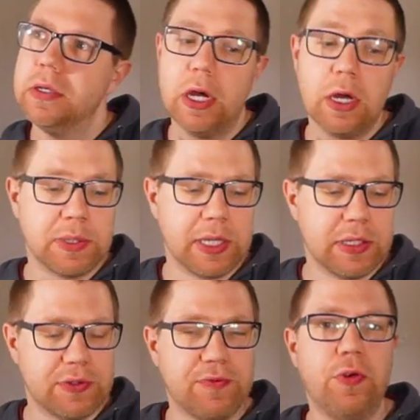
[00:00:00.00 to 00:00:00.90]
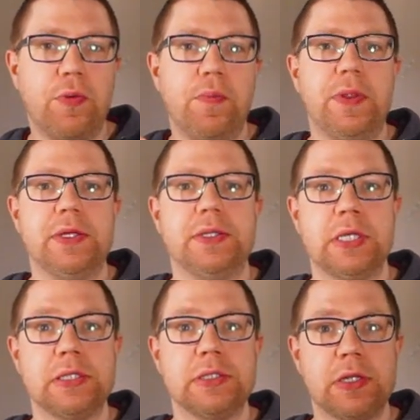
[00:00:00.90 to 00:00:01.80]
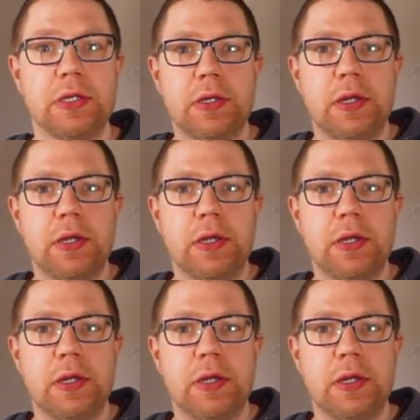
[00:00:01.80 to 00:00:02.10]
updates from this sensor